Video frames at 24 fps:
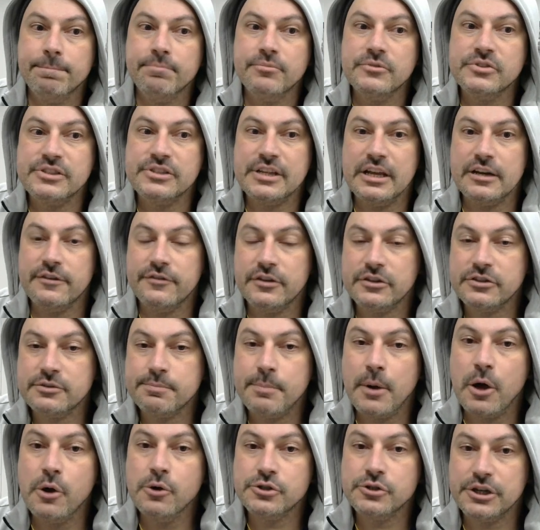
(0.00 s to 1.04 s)
set of
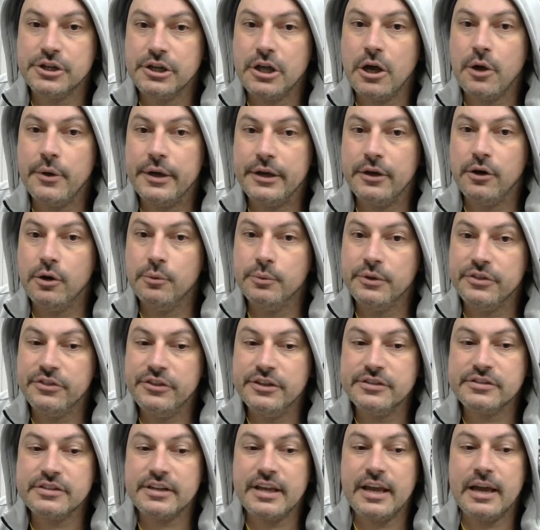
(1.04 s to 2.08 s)
exposure going on with
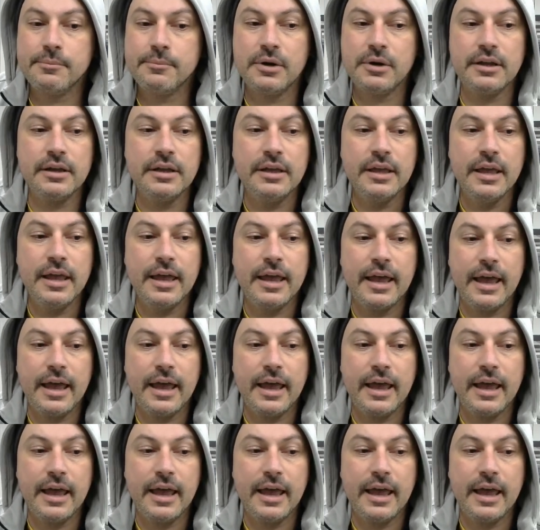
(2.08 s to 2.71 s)
this camera,